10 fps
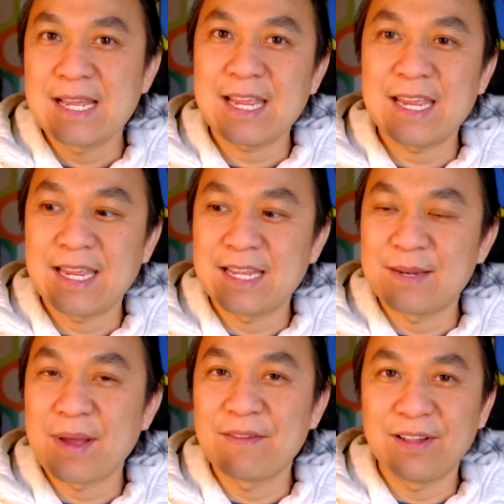
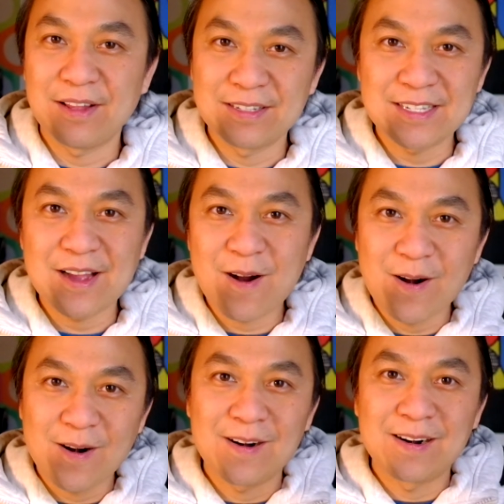and my vlogs
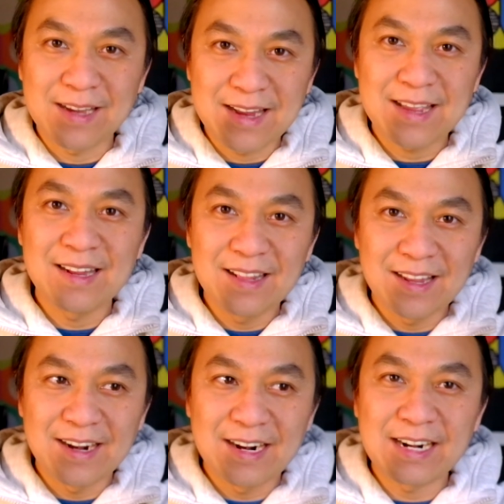are getting
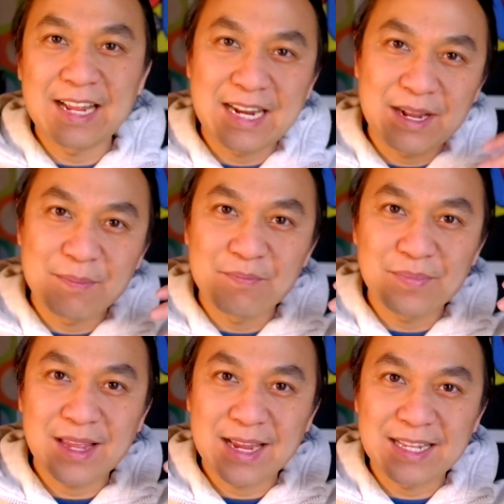there, and
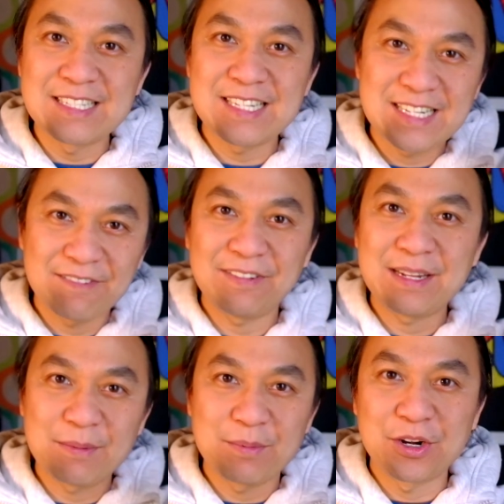I can see
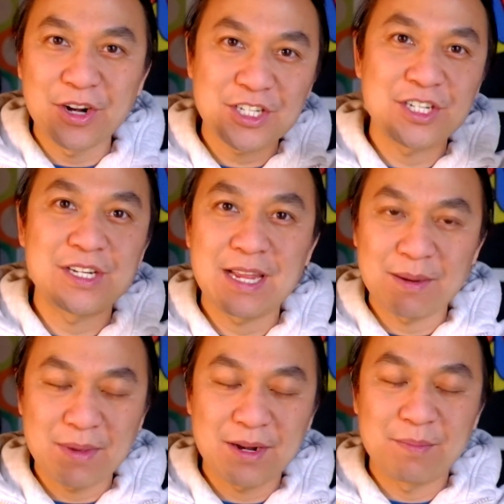definitely the progression to
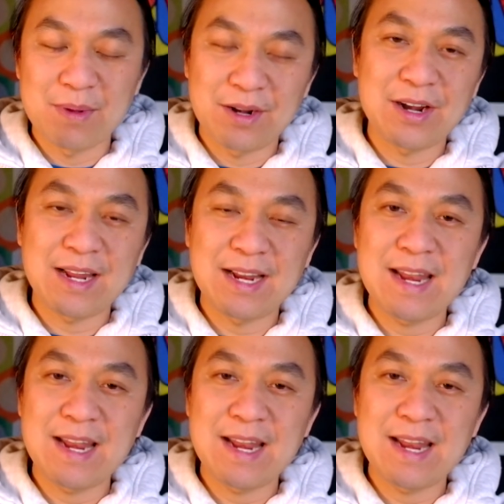getting better and better at it.